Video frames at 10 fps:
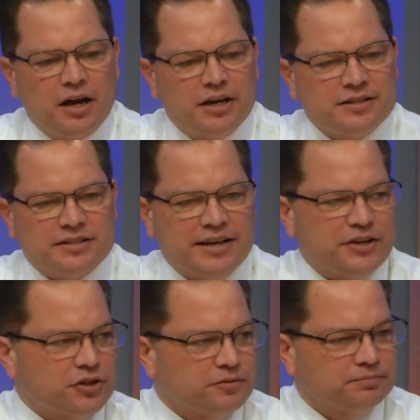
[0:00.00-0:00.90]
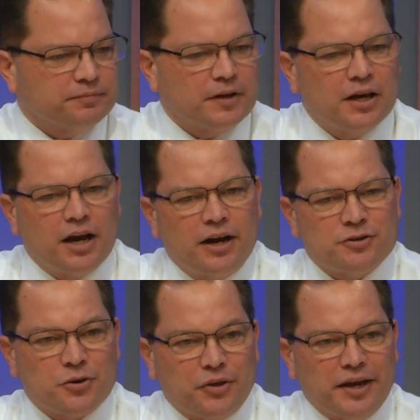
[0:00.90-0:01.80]
is essential. I
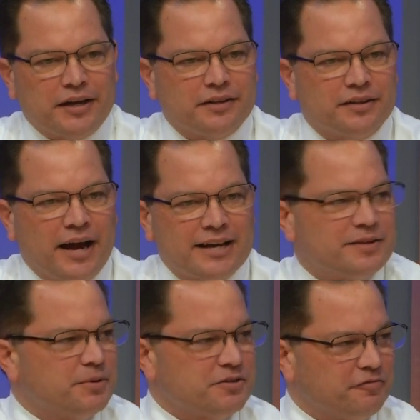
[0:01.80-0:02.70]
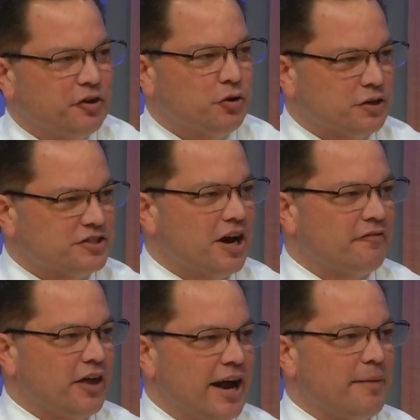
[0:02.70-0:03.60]
also think there has to be some feel-good stuff
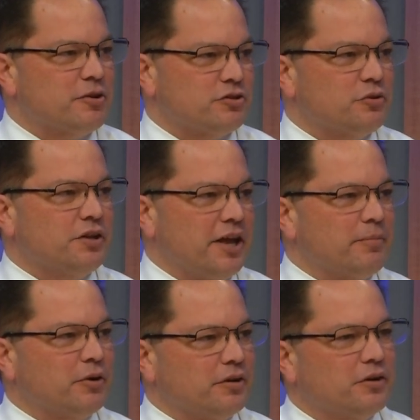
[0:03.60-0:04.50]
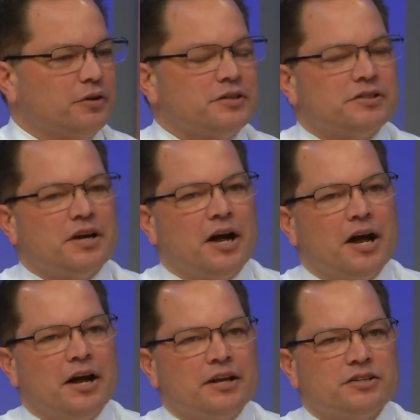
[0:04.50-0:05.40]
that happens through the neighborhoods.
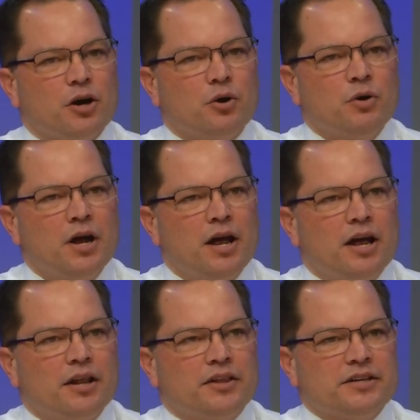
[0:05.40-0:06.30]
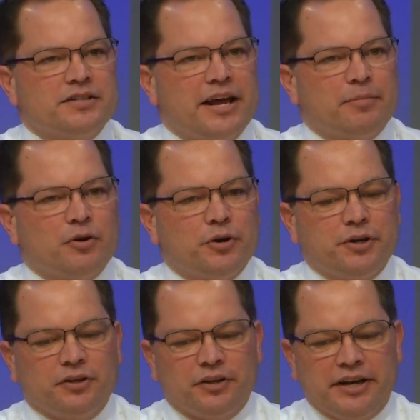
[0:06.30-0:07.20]
And so these neighborhood
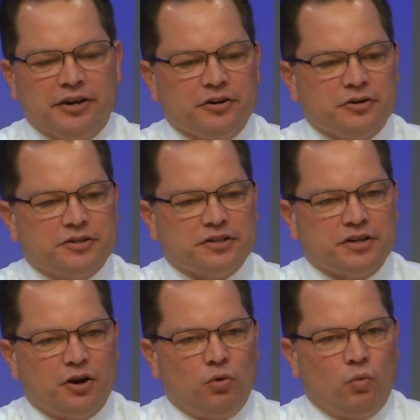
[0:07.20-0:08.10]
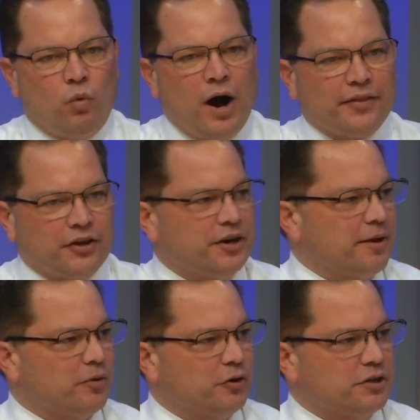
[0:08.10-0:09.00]
leaders want their
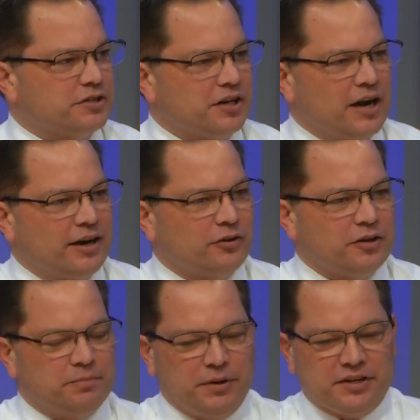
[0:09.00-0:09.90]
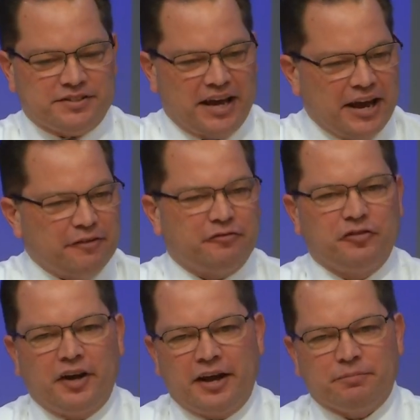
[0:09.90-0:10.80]
neighborhoods to not only be safe
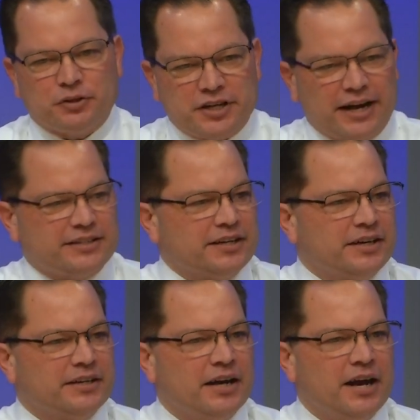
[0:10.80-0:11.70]
and protected